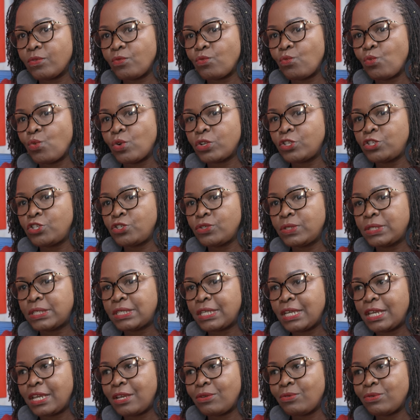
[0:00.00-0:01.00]
what you
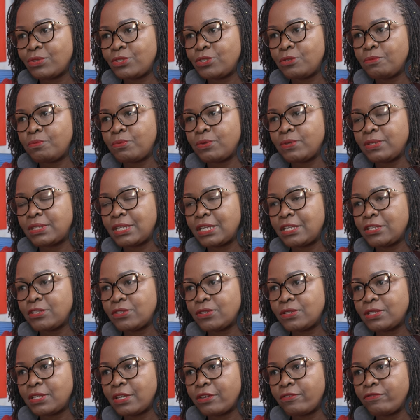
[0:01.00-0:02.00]
say, what you
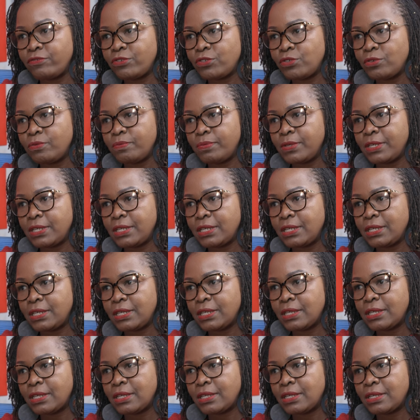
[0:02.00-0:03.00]
present yourself to
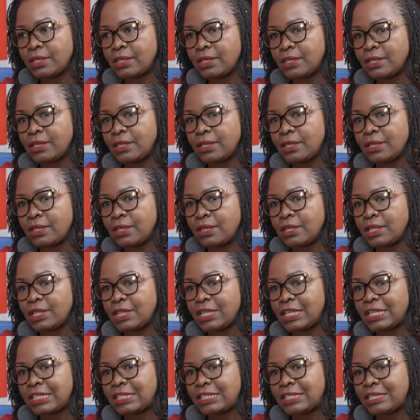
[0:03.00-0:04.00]
be.
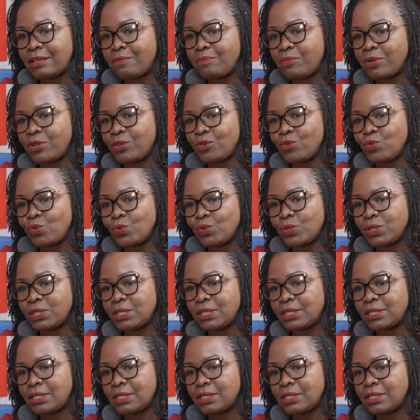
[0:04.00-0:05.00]
There's someone
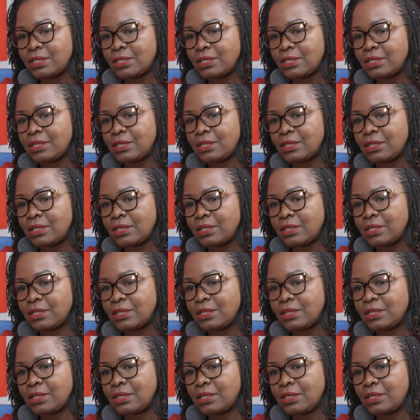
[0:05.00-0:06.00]
who's
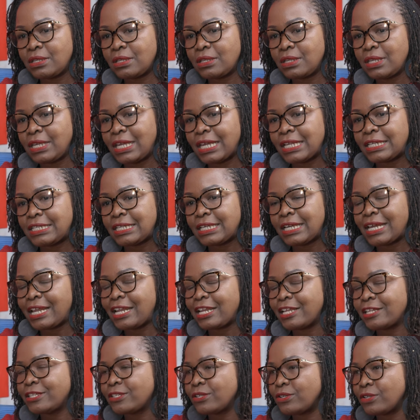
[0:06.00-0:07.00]
getting
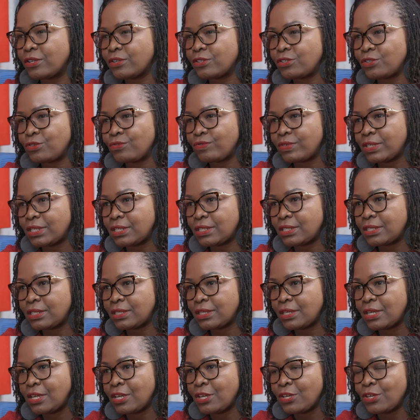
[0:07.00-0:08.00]
a lesson out of it.
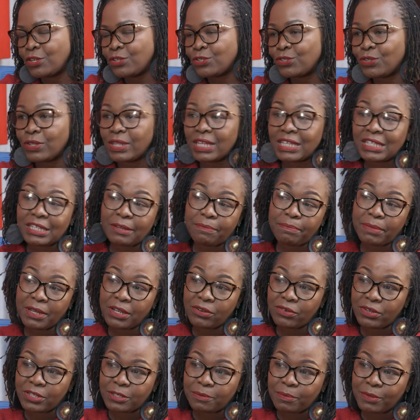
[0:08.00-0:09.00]
So there's a
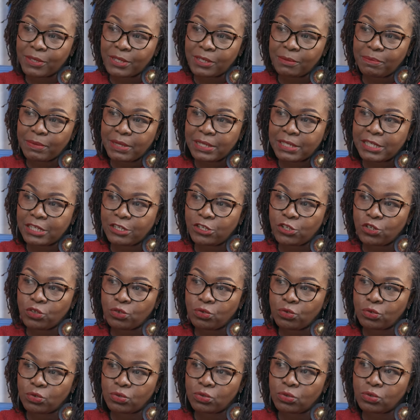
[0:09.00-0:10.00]
big responsibility
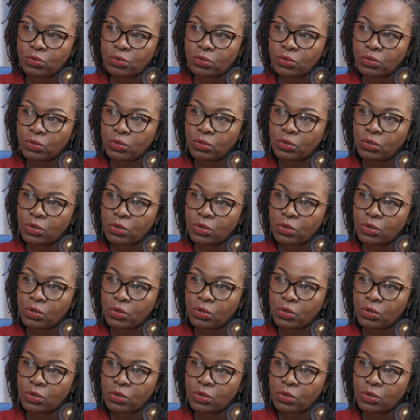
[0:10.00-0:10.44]
to